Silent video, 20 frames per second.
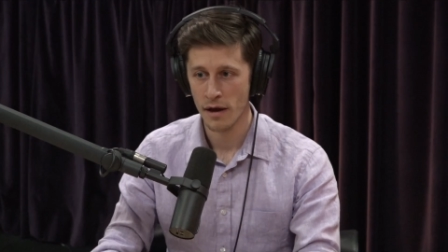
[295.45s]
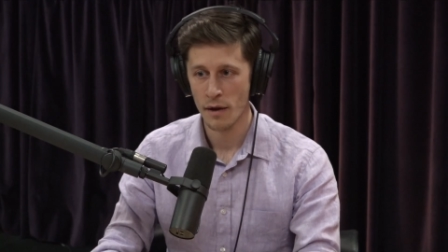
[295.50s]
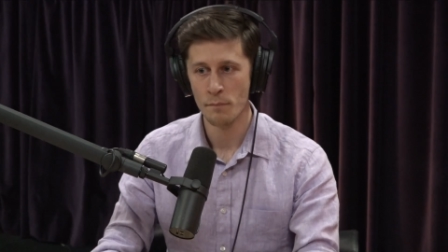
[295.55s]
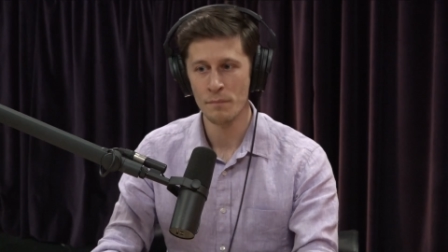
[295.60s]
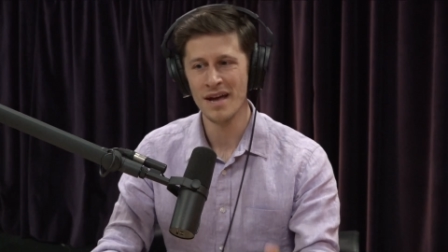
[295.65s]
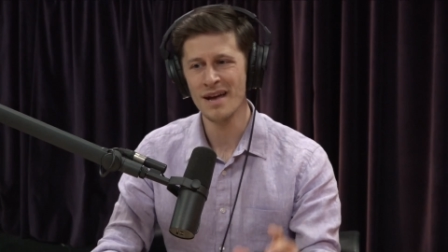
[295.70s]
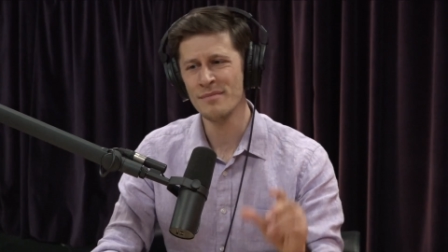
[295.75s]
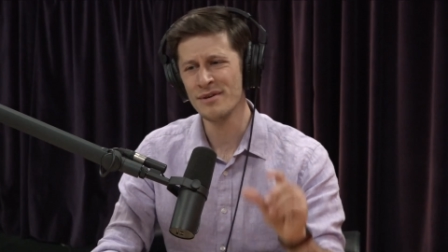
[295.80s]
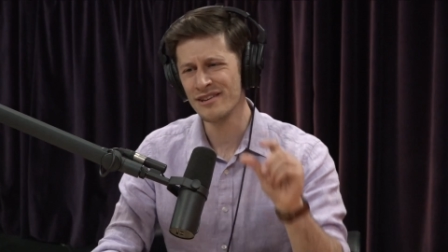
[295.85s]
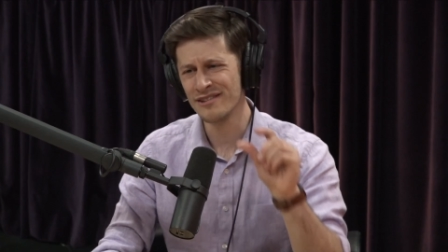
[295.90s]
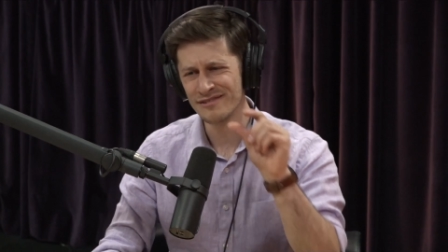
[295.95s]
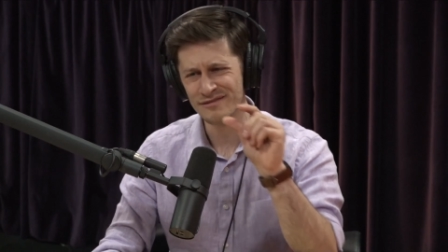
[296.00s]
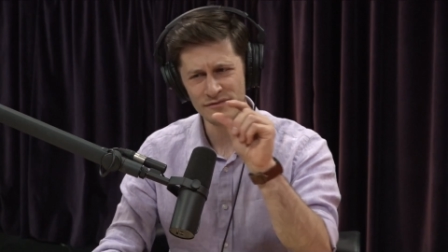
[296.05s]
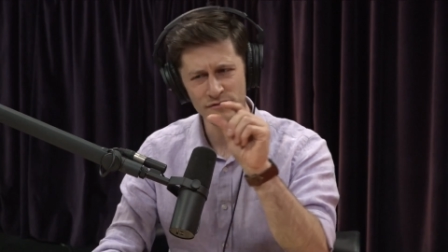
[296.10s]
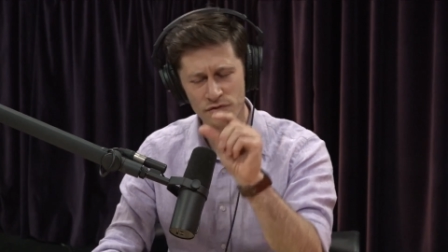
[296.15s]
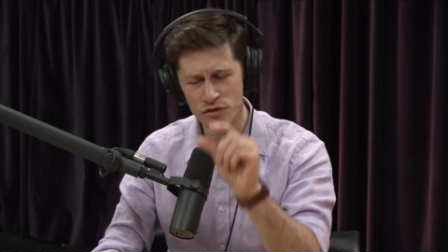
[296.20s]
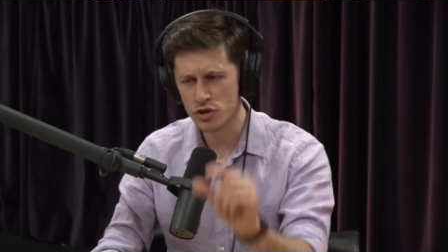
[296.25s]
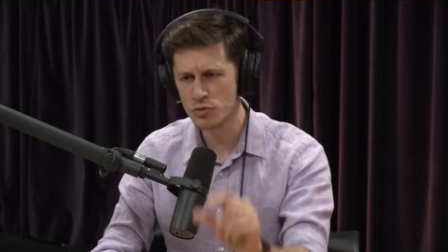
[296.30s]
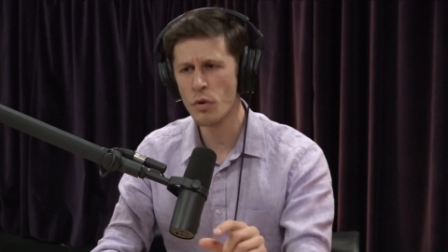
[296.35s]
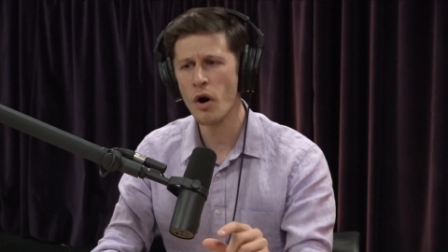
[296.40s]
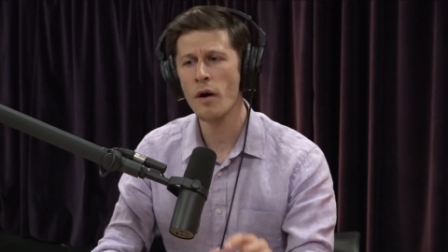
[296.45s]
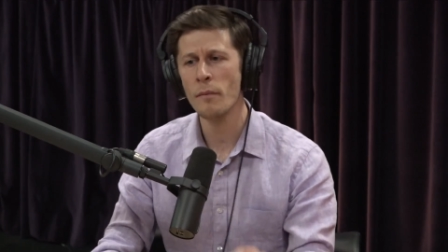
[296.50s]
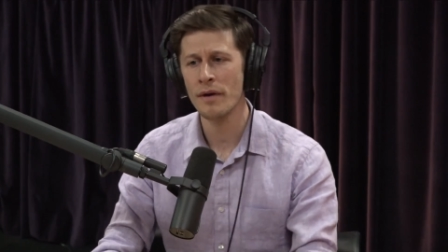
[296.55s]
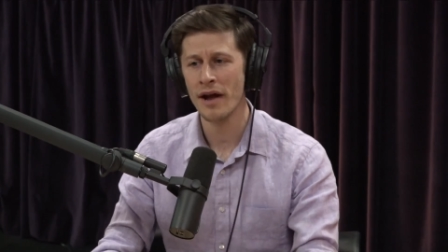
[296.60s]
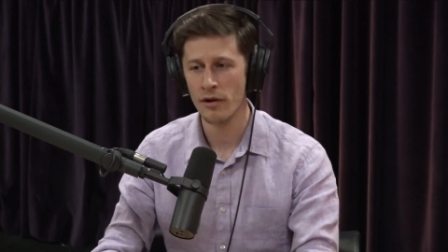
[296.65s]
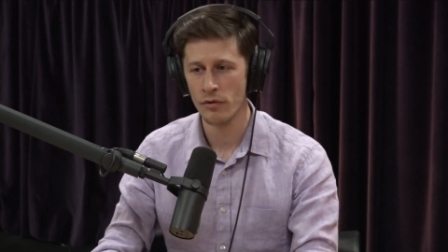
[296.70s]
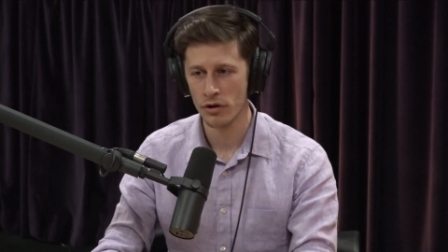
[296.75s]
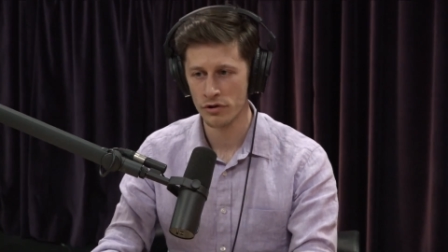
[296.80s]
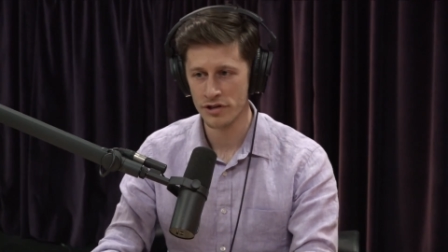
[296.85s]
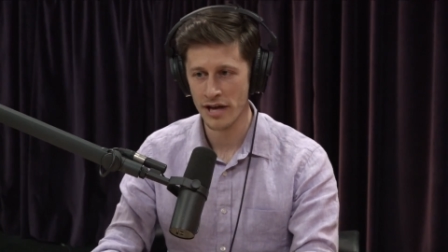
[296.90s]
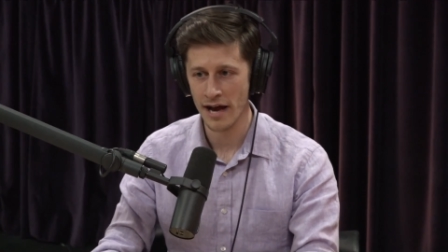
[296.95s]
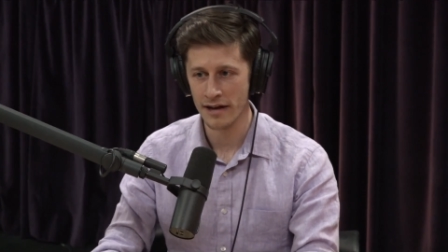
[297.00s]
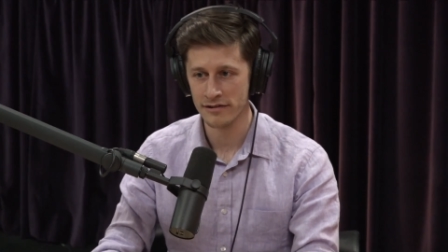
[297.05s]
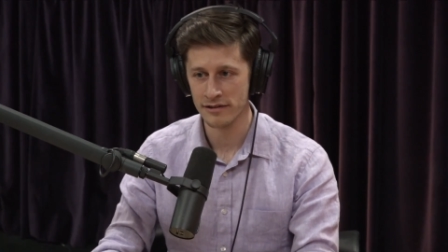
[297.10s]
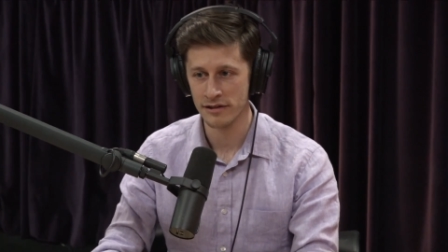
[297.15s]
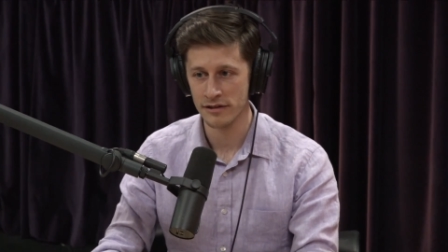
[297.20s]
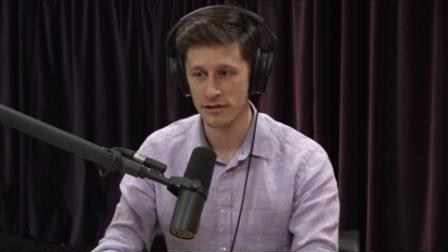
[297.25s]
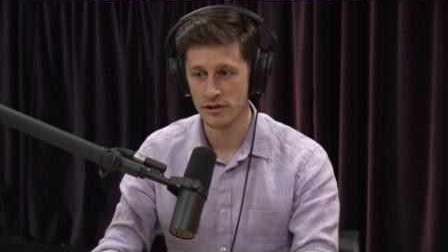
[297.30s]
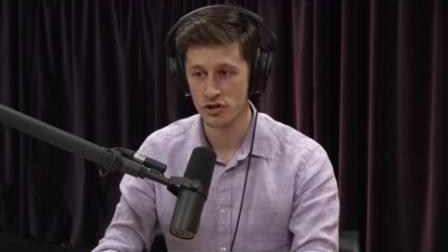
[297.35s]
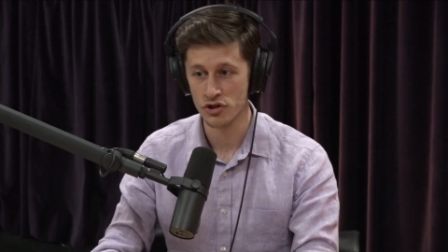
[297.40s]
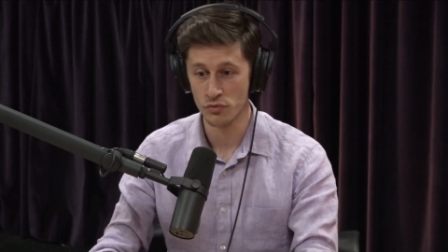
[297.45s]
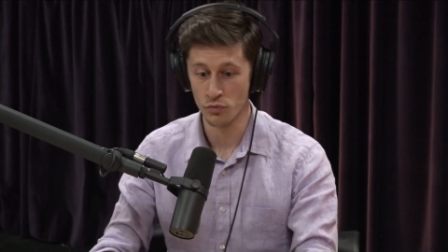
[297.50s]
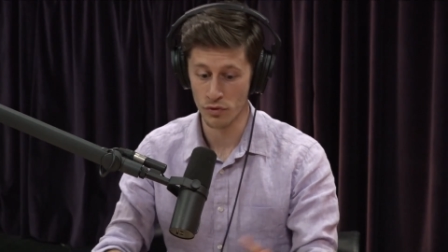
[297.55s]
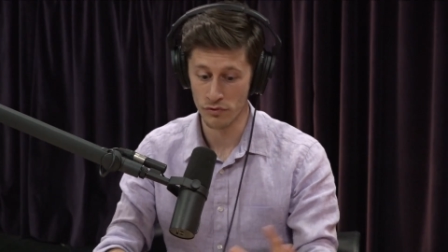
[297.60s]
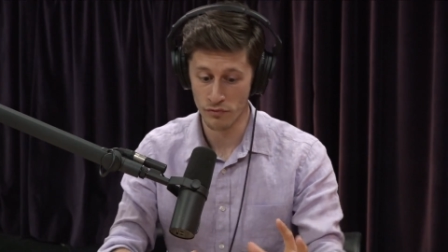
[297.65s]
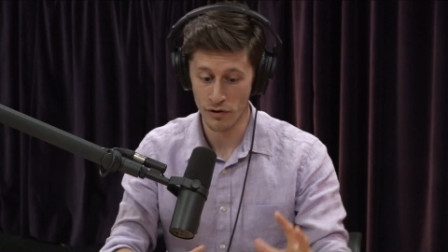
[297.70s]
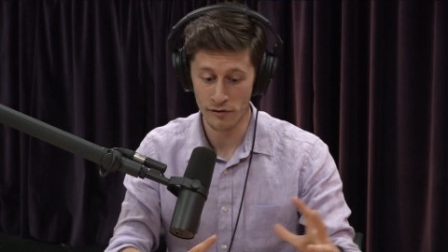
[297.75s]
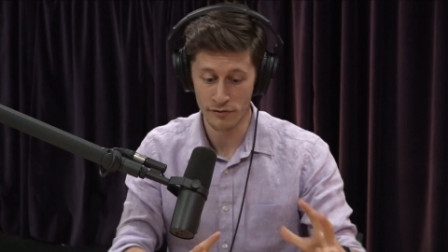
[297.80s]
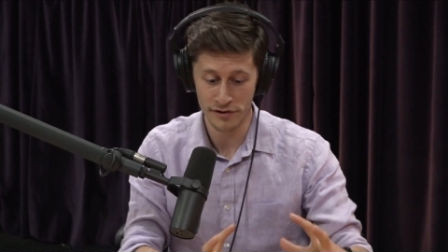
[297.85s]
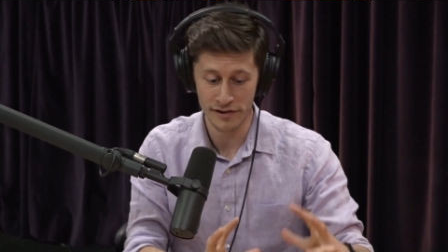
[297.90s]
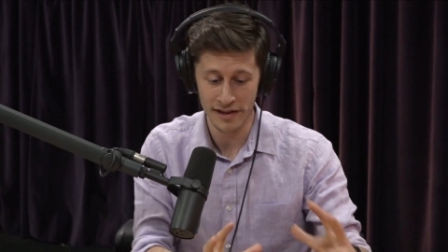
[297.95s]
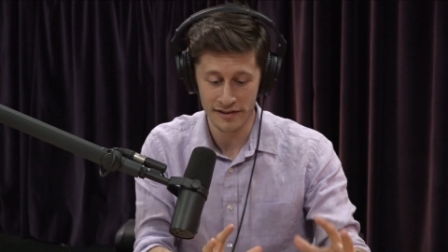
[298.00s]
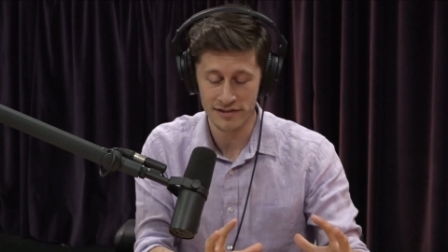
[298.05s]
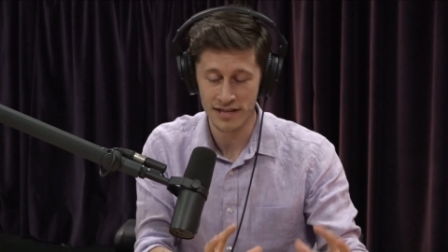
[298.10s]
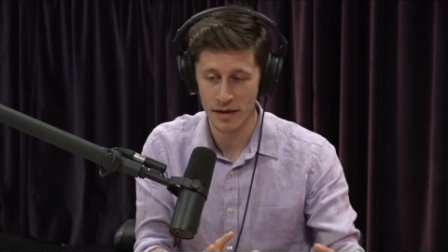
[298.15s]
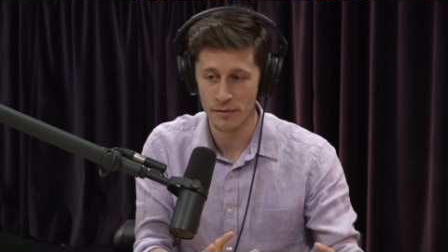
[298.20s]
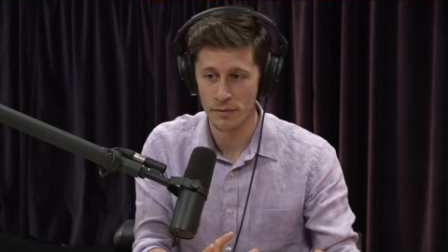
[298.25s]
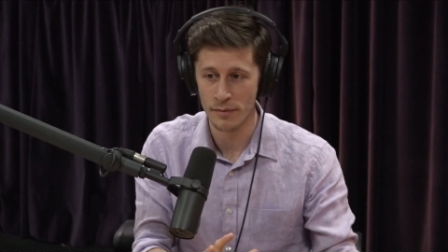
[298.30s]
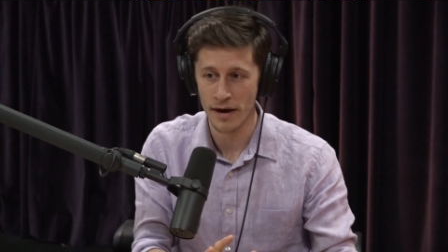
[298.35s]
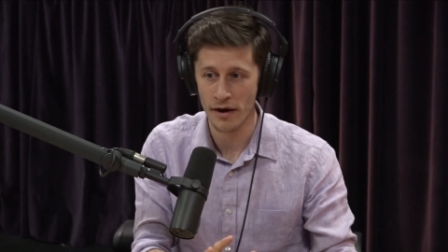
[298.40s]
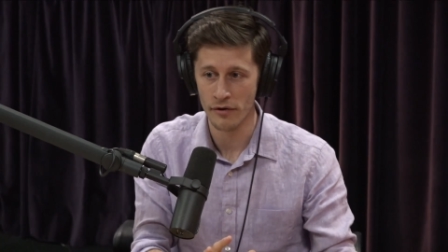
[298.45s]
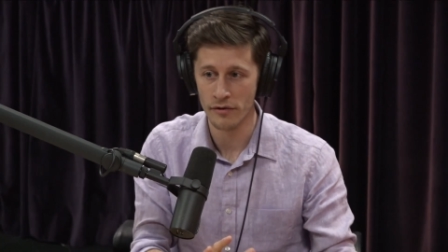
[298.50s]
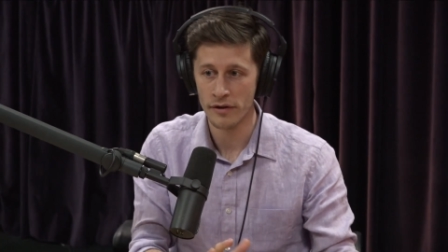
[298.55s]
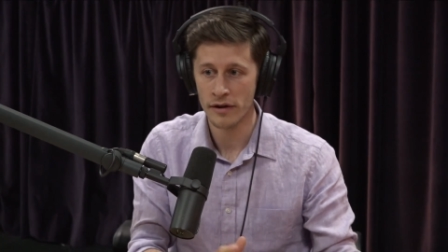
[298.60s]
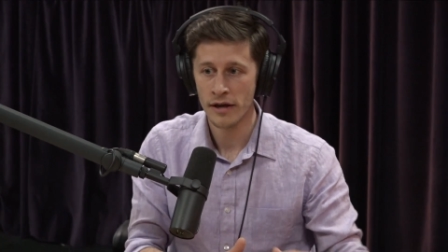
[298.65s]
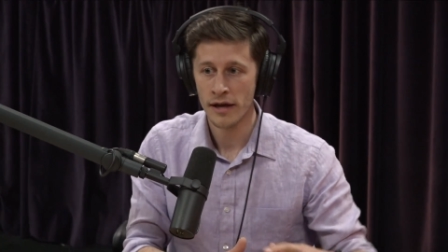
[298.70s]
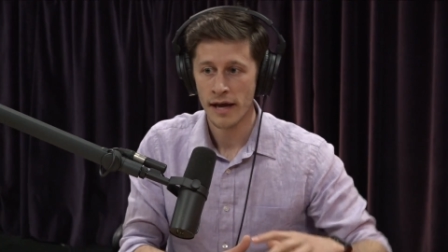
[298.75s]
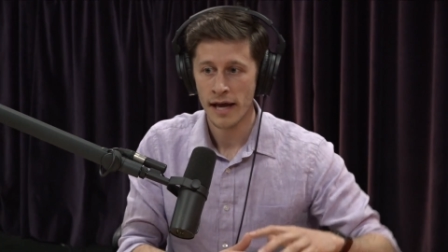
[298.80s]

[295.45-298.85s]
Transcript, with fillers: maybe a small payroll tax in addition, with roughly that same amount,